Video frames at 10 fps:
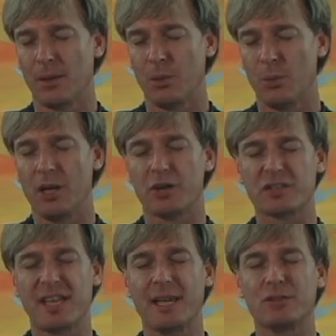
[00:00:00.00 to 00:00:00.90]
We are
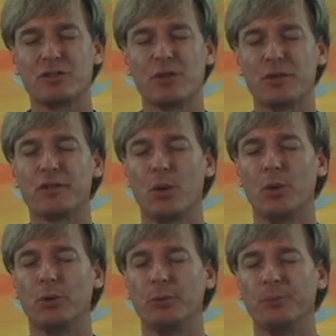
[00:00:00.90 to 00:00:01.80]
saying to the
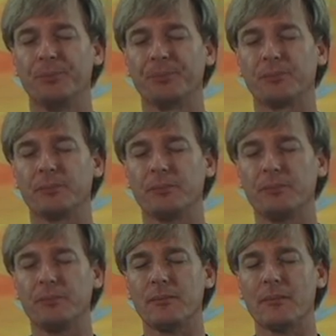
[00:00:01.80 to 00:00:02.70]
soul,
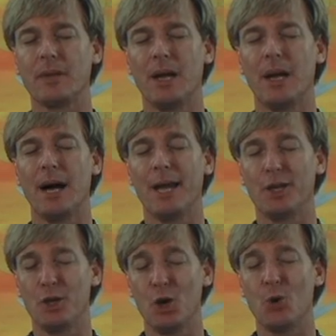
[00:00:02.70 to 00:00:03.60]
I
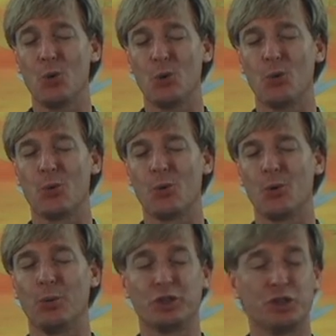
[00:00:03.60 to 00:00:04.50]
know
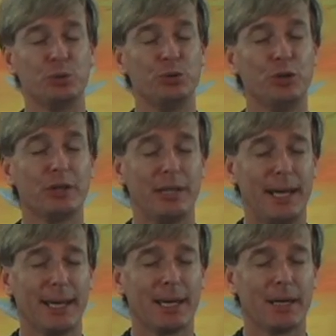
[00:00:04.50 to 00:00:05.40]
what you look
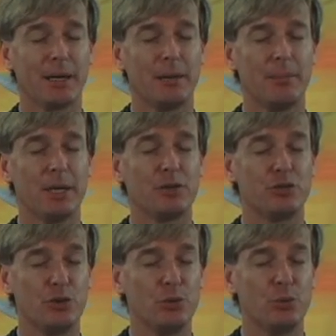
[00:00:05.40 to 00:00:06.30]
like because
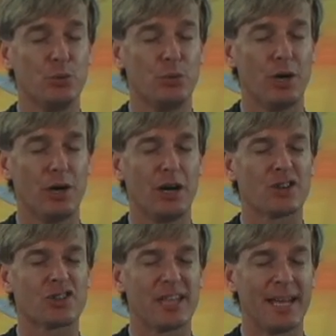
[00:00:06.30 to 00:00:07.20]
you are
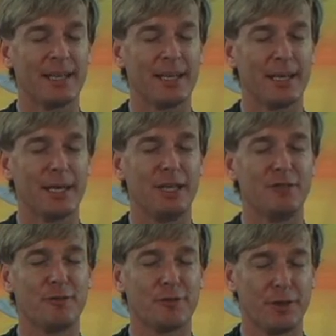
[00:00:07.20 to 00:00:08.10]
standing in
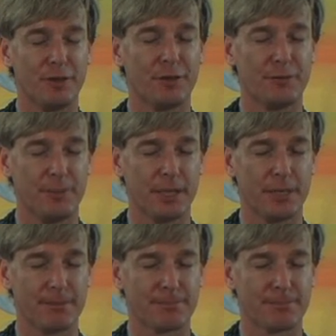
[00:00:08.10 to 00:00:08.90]
front of me.